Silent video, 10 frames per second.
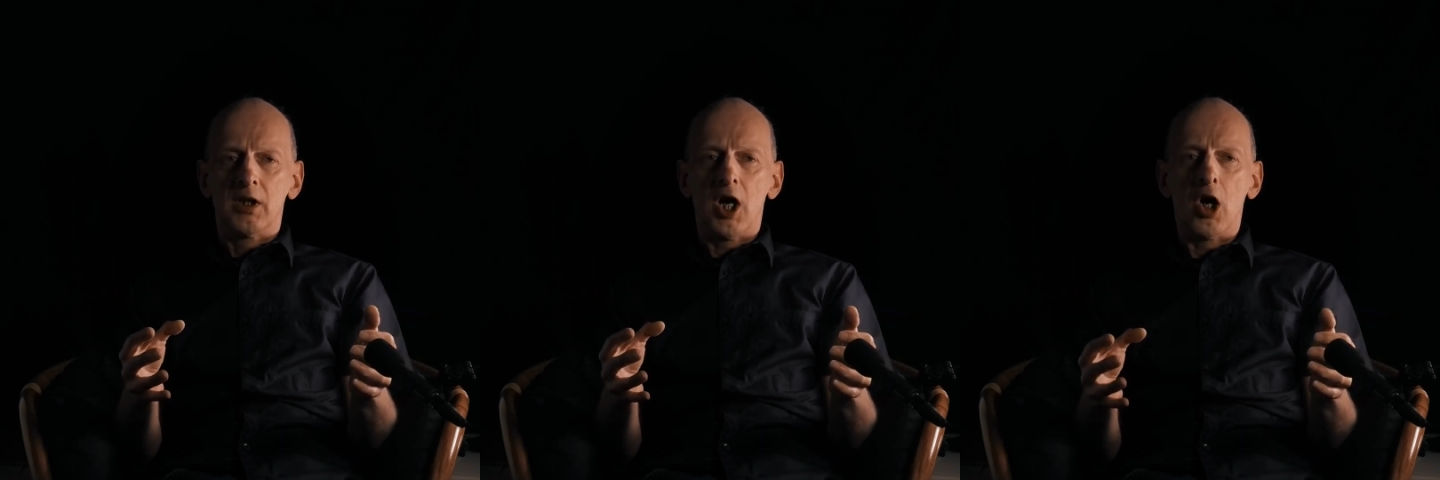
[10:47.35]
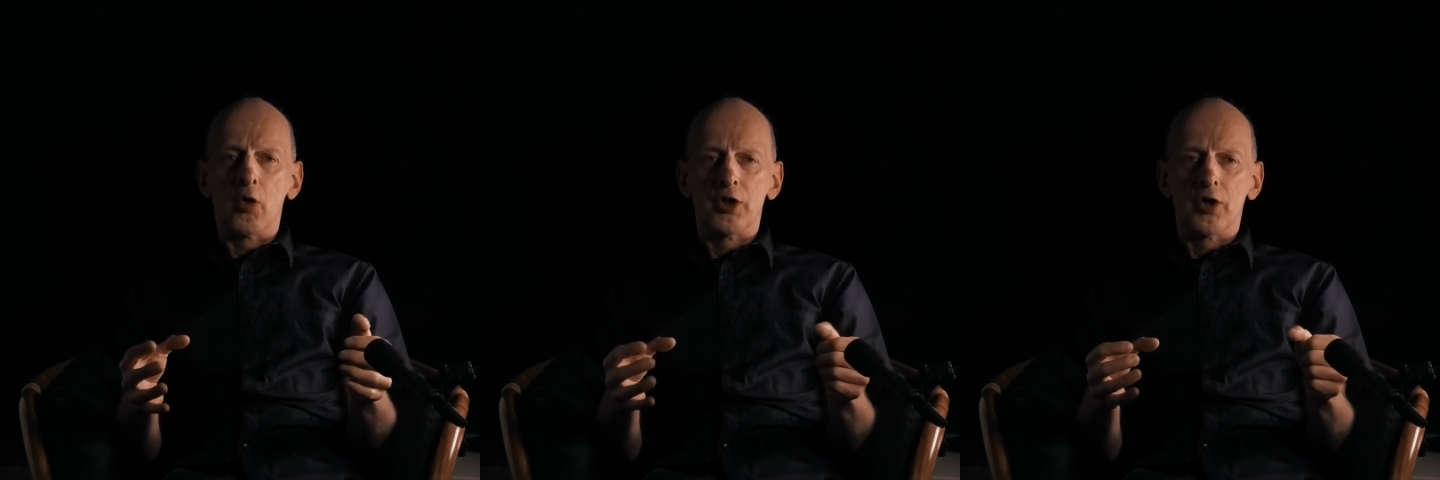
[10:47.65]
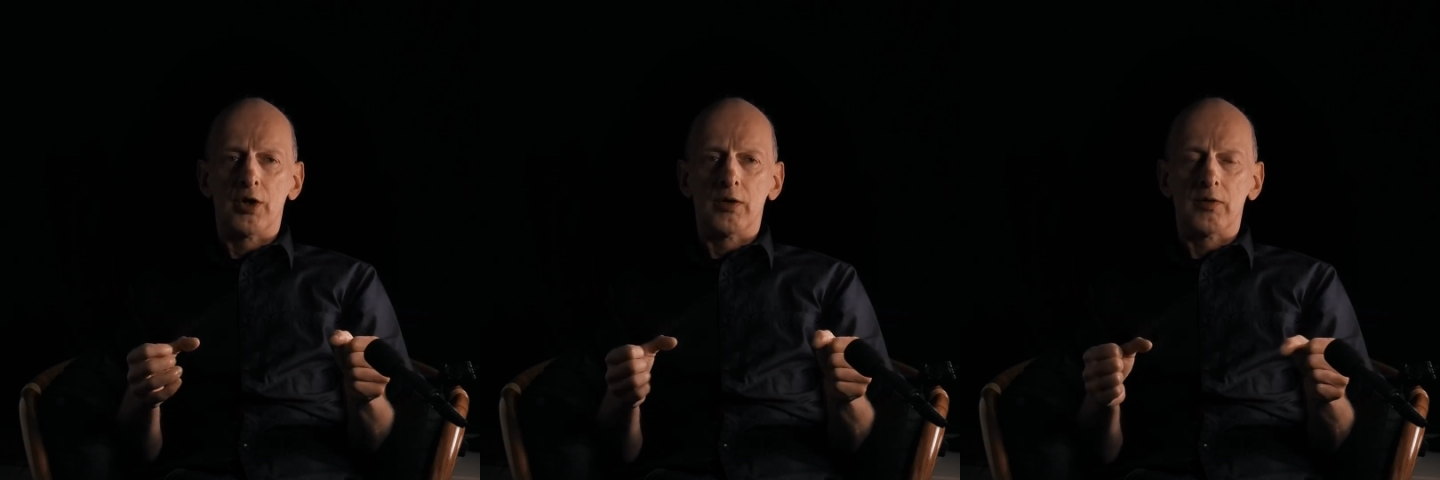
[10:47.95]
how
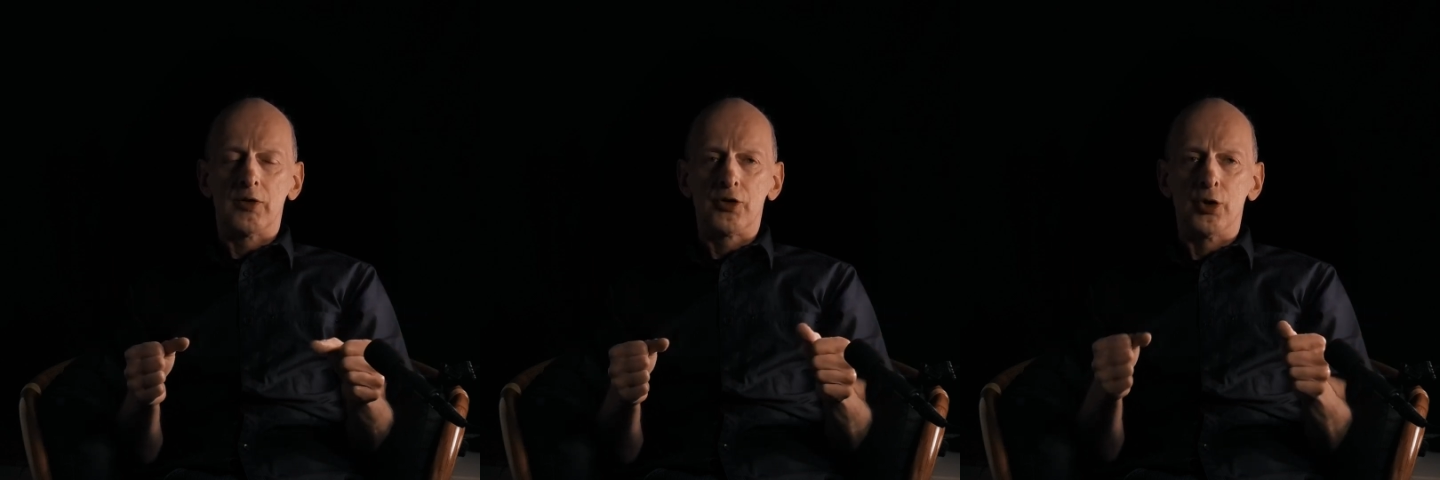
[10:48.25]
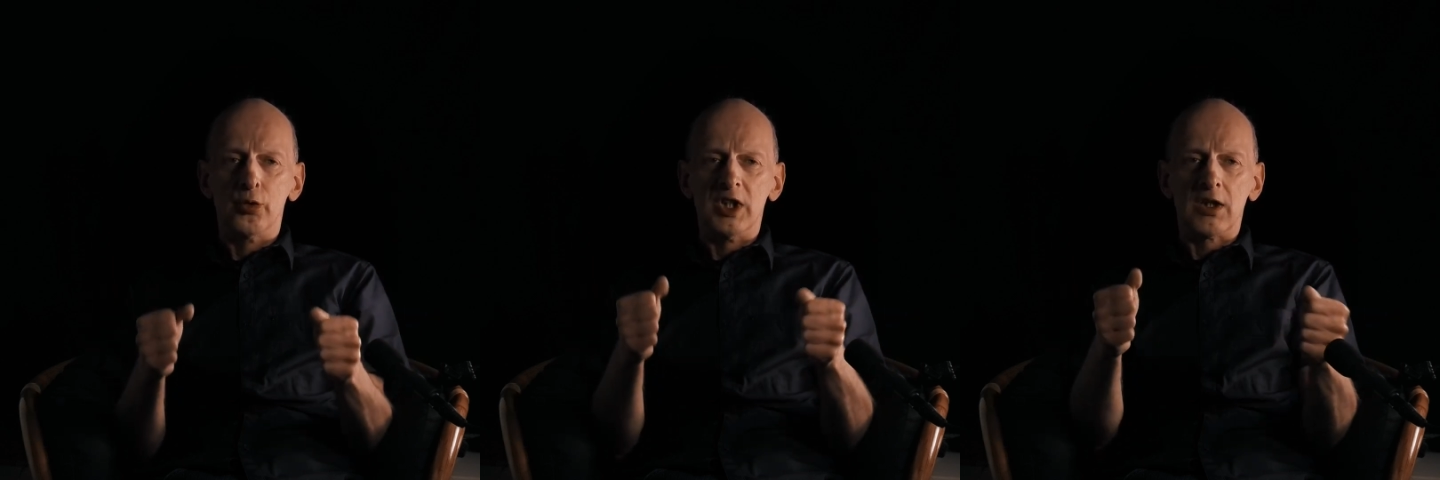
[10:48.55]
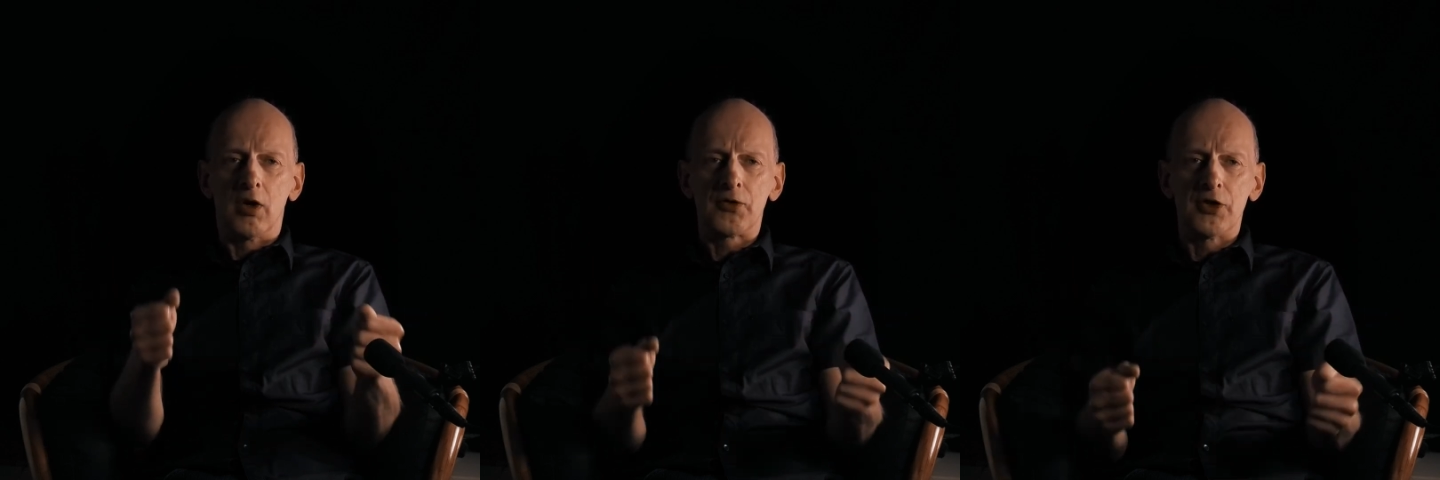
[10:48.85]
the
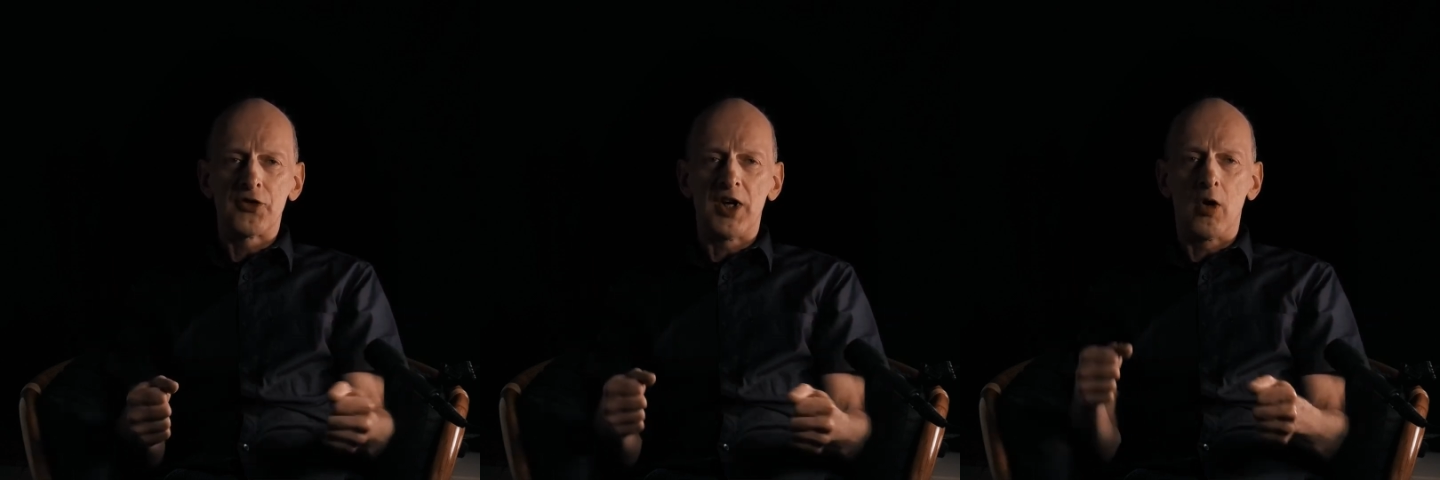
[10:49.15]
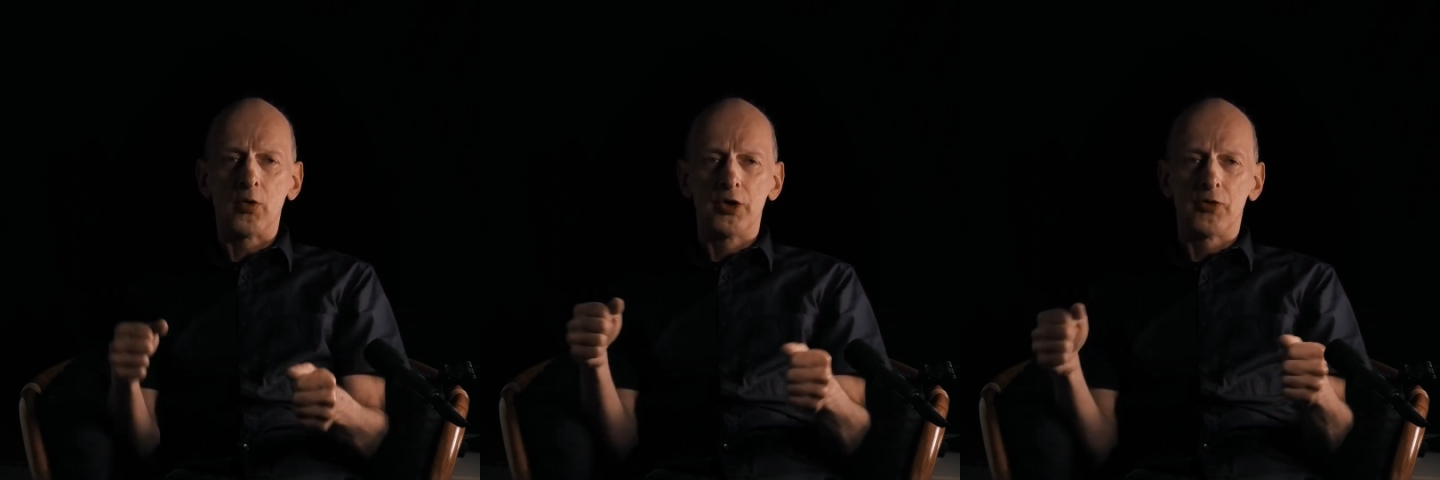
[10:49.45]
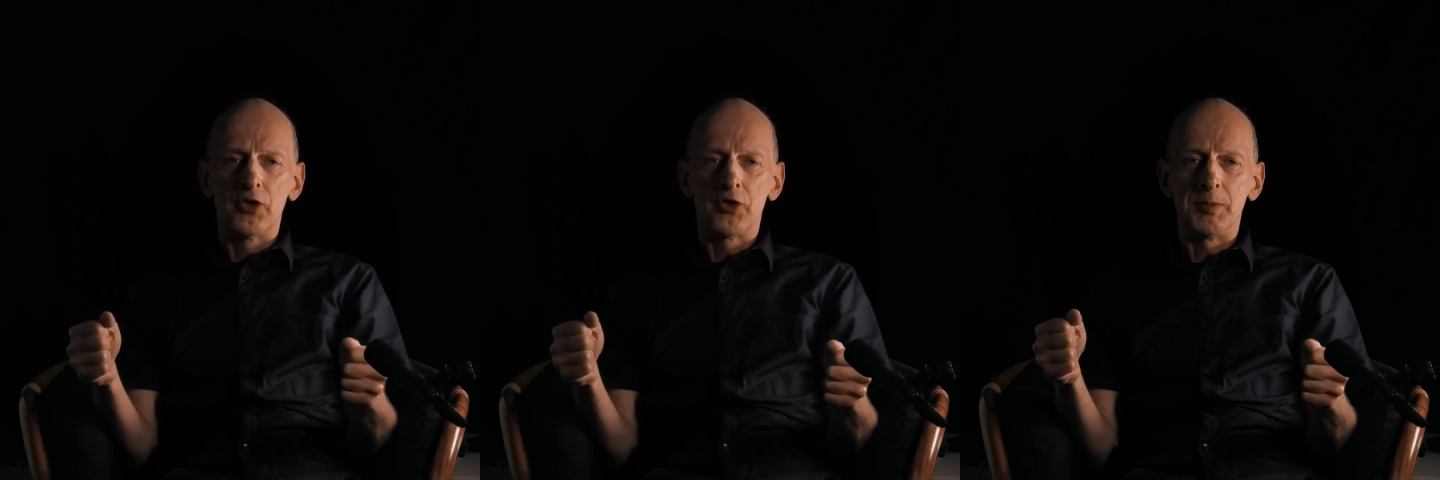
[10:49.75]
tuning of the sound
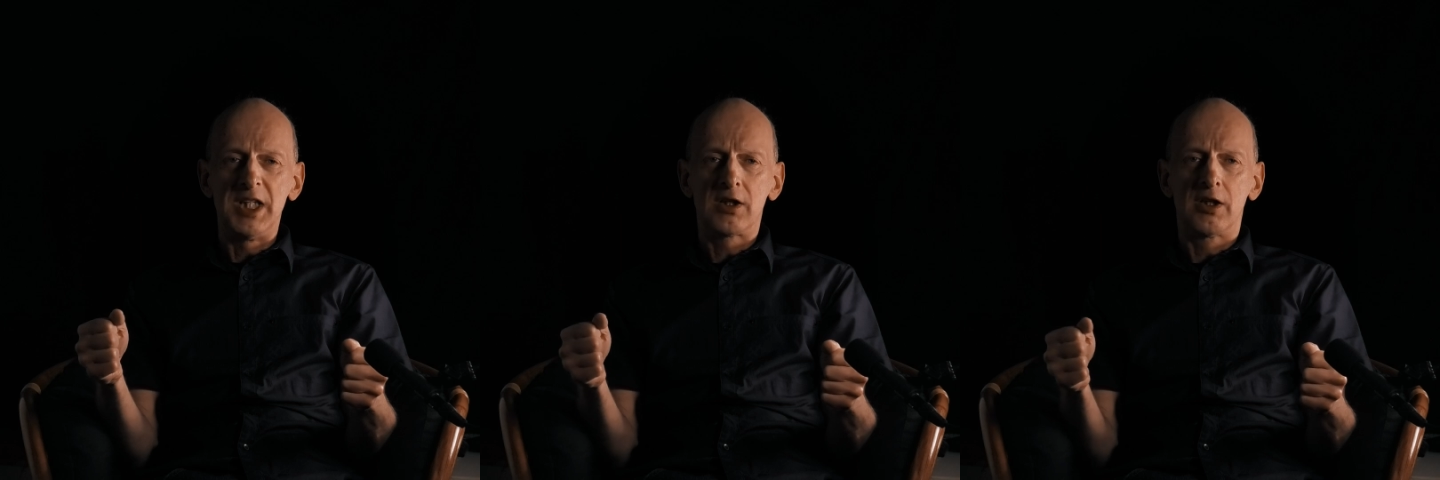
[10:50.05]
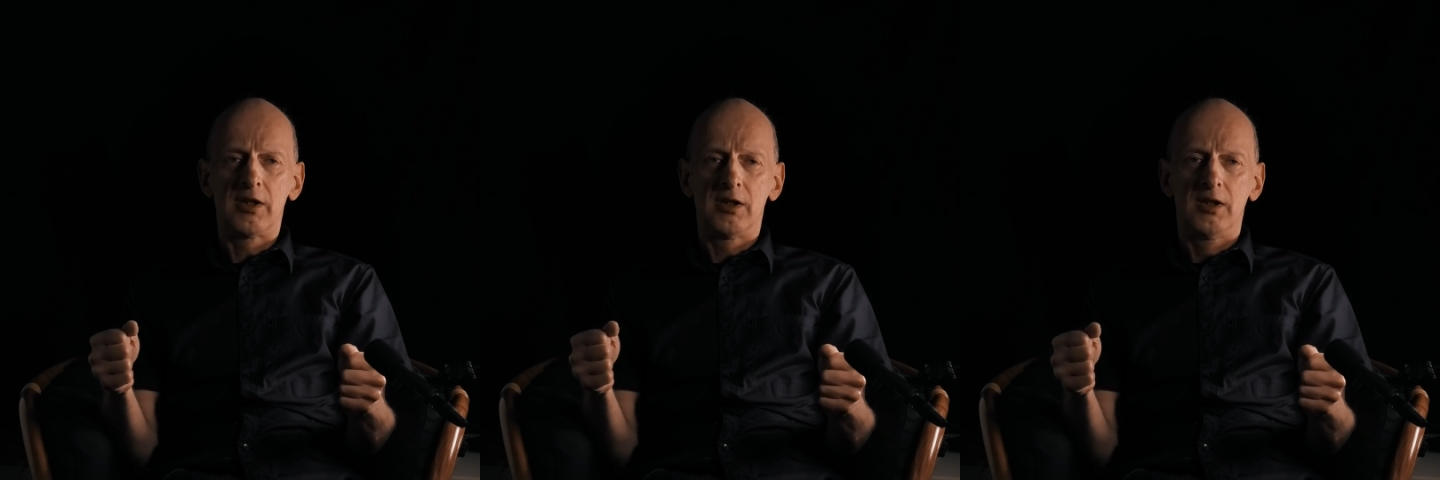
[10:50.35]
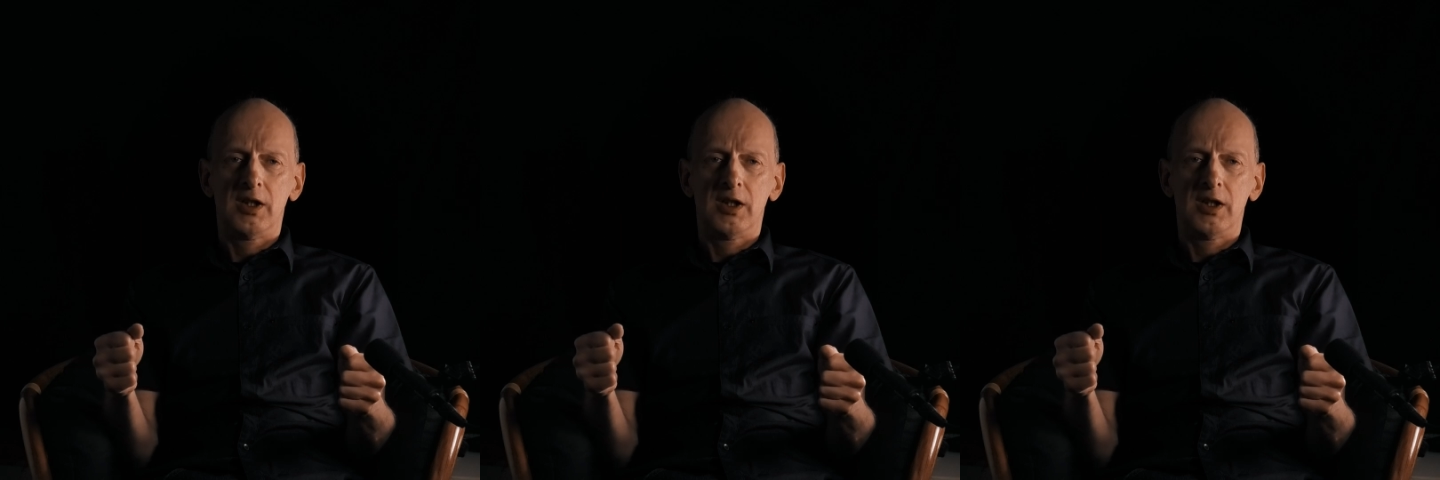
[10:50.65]
of the speaker